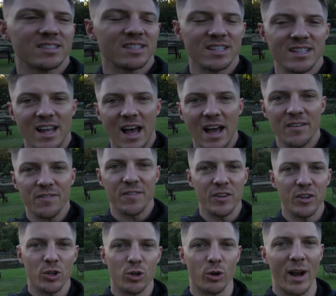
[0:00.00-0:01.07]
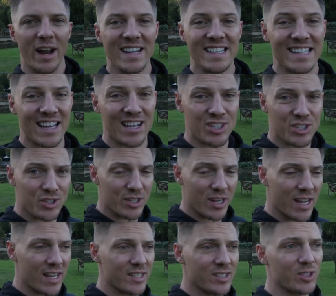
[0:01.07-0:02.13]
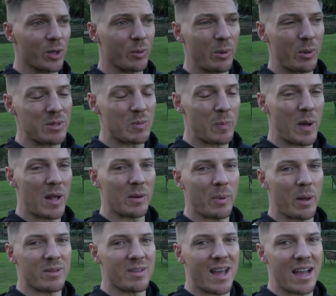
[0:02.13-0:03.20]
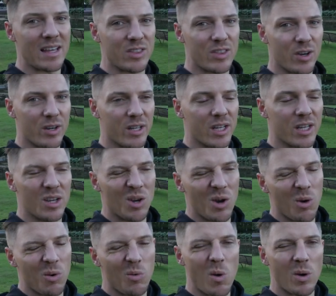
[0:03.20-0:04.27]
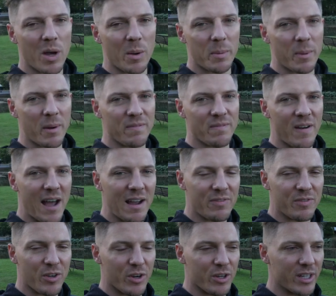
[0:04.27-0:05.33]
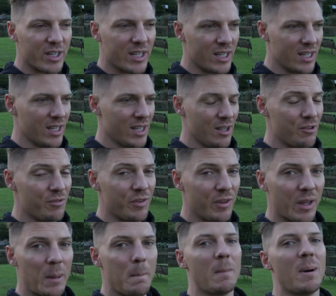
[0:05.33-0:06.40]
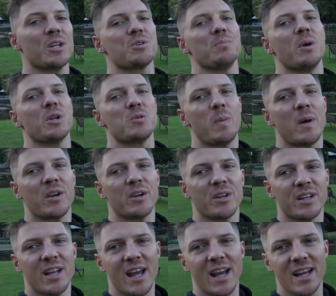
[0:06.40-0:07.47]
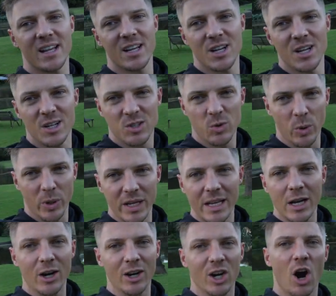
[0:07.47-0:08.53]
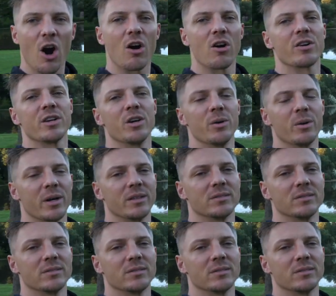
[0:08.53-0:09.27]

Did not feel great yesterday, so we went to bed at about 9:30. Woke up at about 5:30, feeling much, much better today. So we're getting our cardio